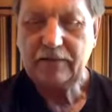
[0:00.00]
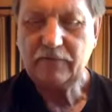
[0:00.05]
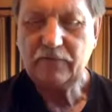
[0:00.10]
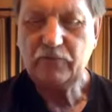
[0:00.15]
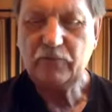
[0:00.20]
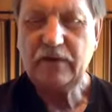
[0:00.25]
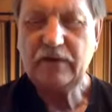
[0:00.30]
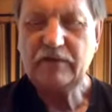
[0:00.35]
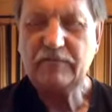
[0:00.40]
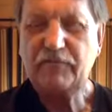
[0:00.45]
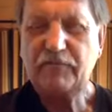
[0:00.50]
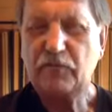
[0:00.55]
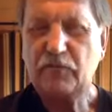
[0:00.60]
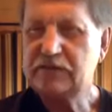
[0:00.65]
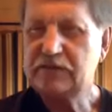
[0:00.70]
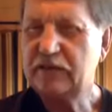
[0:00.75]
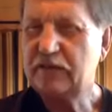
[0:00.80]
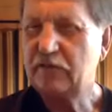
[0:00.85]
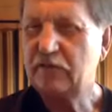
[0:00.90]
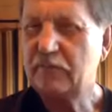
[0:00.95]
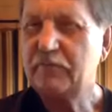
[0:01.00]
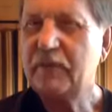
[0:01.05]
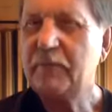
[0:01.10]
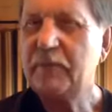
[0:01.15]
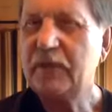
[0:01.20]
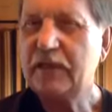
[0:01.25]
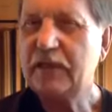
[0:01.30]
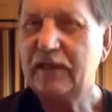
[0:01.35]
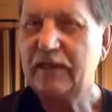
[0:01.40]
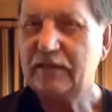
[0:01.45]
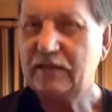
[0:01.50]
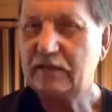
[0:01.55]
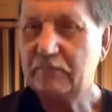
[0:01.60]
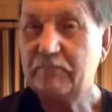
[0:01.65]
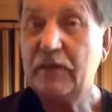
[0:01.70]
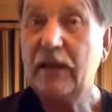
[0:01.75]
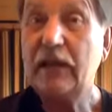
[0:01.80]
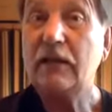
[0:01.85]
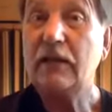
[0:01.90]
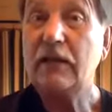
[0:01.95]
reinforcing or mimicking the
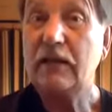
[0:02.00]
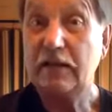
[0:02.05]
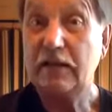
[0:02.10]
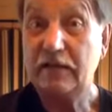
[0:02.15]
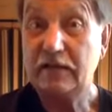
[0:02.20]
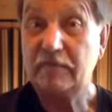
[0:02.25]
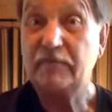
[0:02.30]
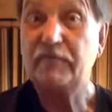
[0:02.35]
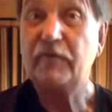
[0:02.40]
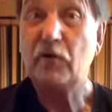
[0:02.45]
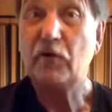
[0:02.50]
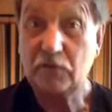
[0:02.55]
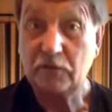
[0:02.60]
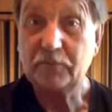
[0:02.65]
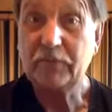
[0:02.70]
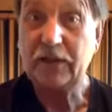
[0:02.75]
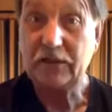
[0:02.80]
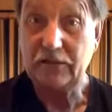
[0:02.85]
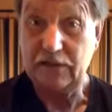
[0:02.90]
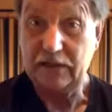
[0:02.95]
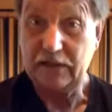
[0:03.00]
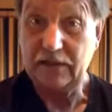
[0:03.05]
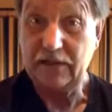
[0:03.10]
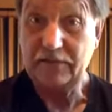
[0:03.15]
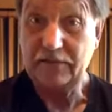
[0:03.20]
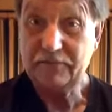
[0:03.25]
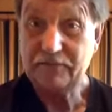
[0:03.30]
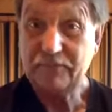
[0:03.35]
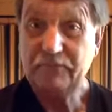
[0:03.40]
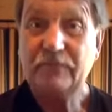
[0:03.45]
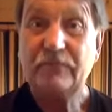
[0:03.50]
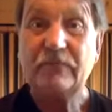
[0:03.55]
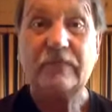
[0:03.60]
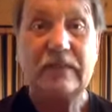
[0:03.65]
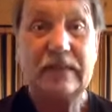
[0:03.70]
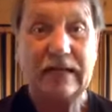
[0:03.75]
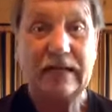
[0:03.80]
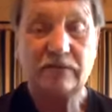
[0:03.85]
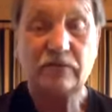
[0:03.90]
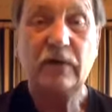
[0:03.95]
melody, the vocal melody,
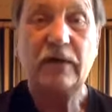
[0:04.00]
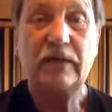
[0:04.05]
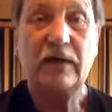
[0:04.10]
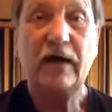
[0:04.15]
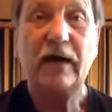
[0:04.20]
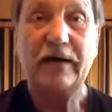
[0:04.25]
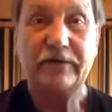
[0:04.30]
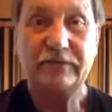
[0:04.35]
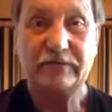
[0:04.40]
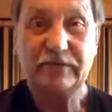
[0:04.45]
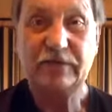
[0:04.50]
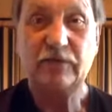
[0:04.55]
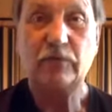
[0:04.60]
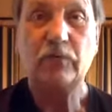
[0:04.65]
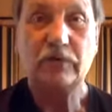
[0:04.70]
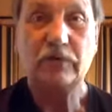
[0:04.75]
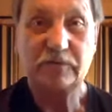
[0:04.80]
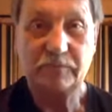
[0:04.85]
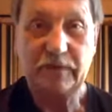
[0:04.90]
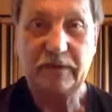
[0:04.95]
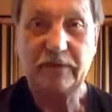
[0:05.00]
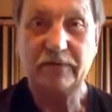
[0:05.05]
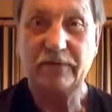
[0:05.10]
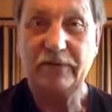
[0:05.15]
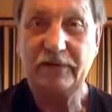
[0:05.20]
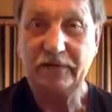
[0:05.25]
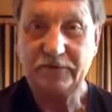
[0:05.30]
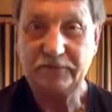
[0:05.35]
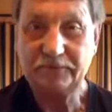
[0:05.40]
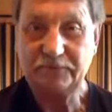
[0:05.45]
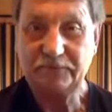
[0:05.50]
that's why the higher D works better there.